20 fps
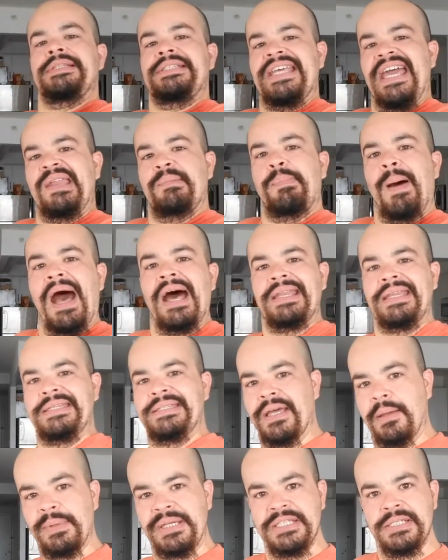dead body
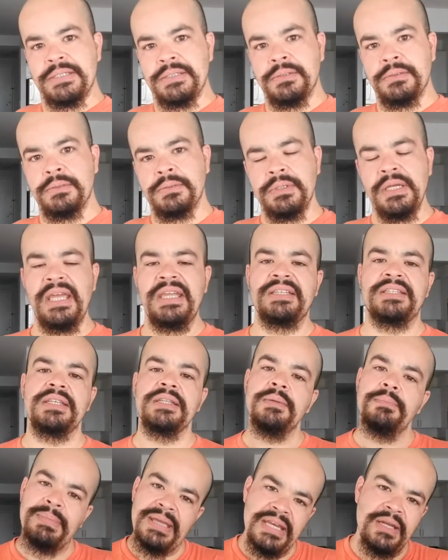dummies
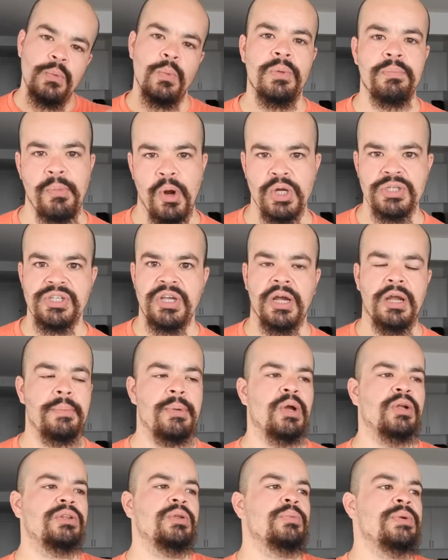into the meeting with Mark Zuckerberg,